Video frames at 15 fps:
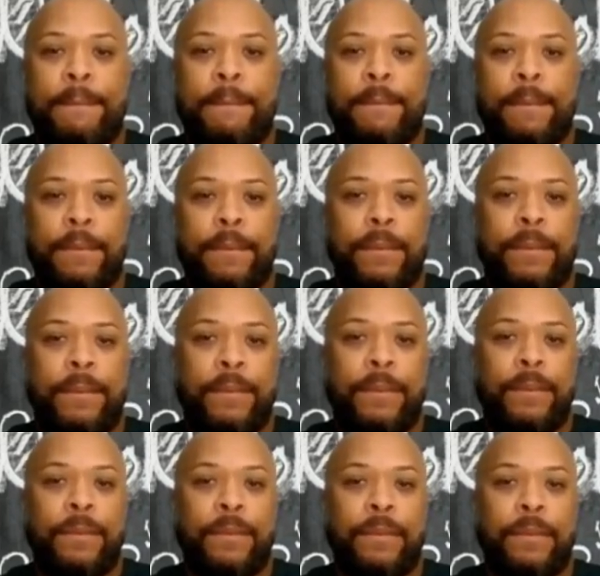
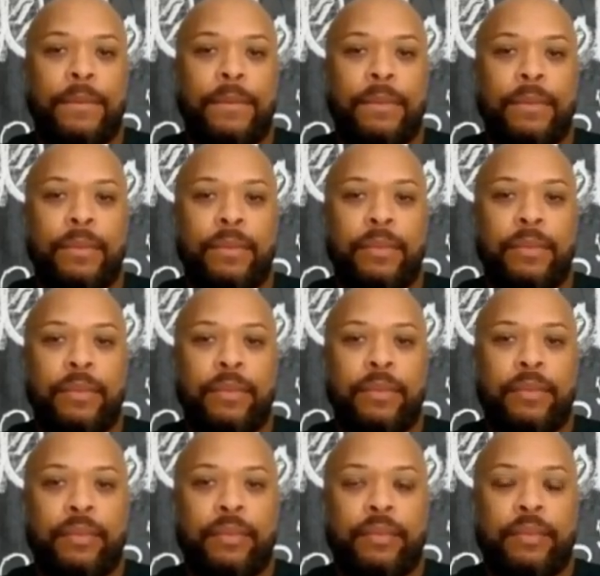
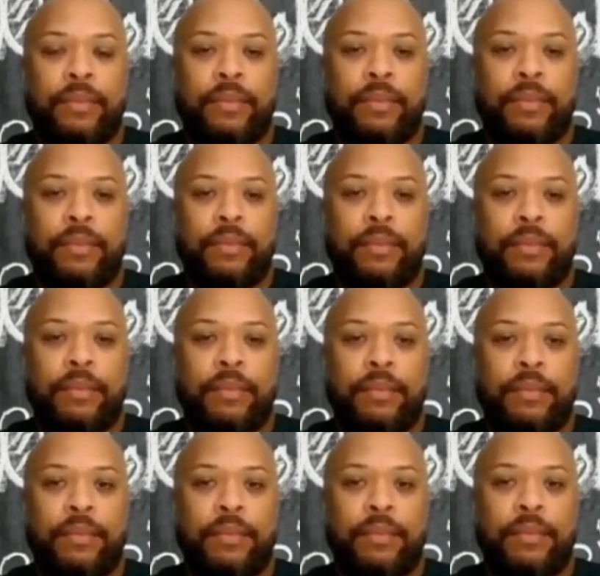
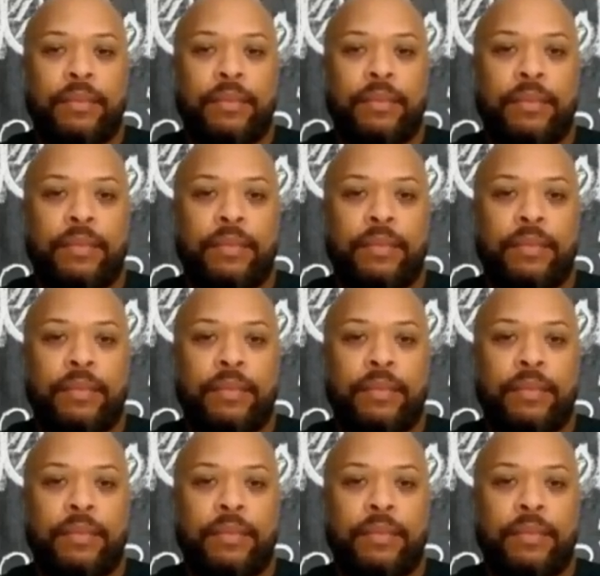[no speech]